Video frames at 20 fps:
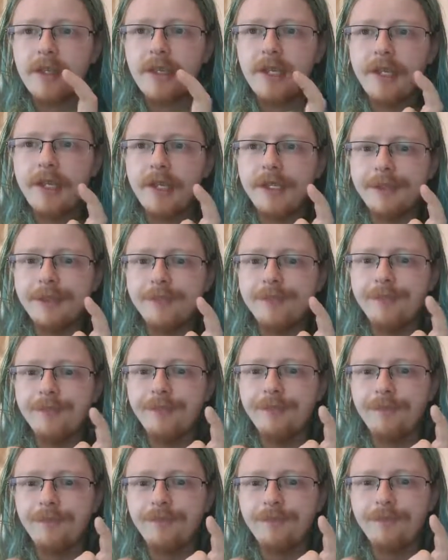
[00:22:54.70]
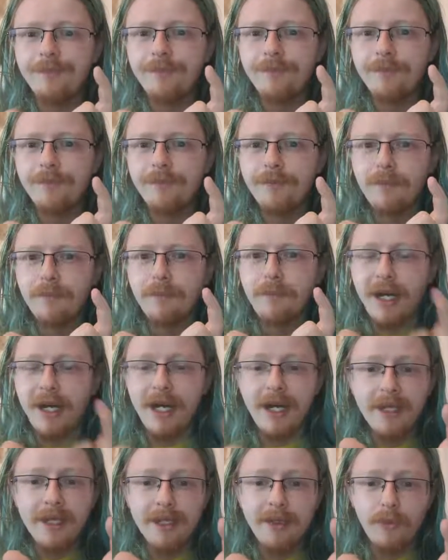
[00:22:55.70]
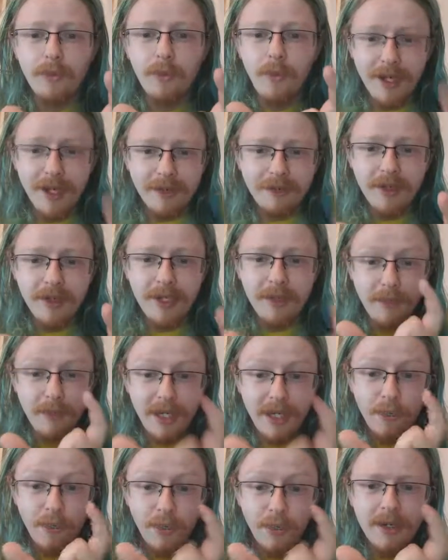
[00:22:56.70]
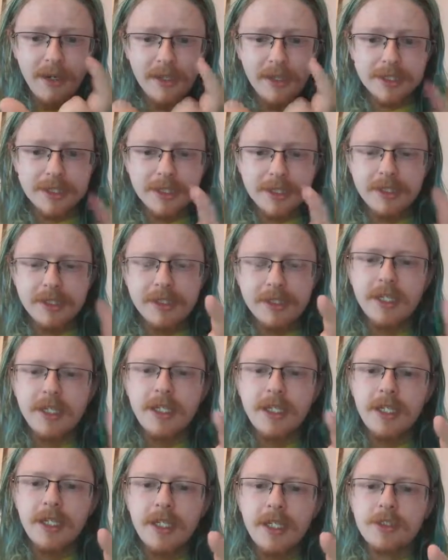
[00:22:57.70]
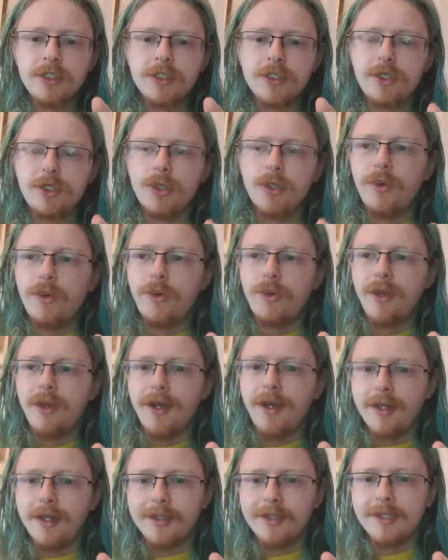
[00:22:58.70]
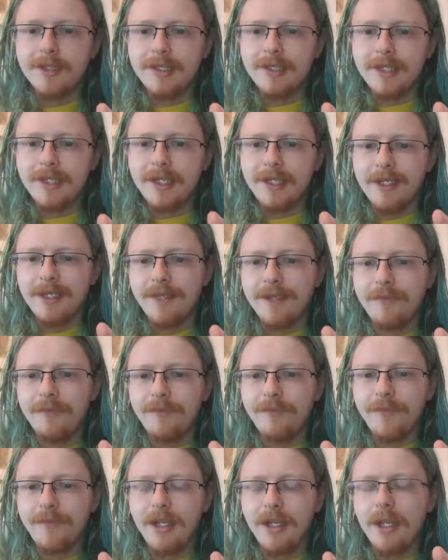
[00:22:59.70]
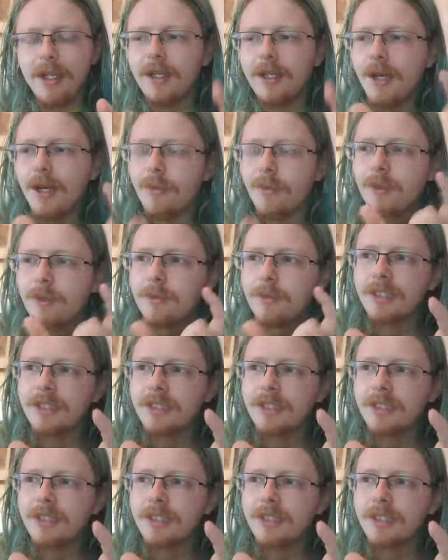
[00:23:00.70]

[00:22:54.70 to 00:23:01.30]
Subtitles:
bad Wi-Fi, bad wireless. So that and what I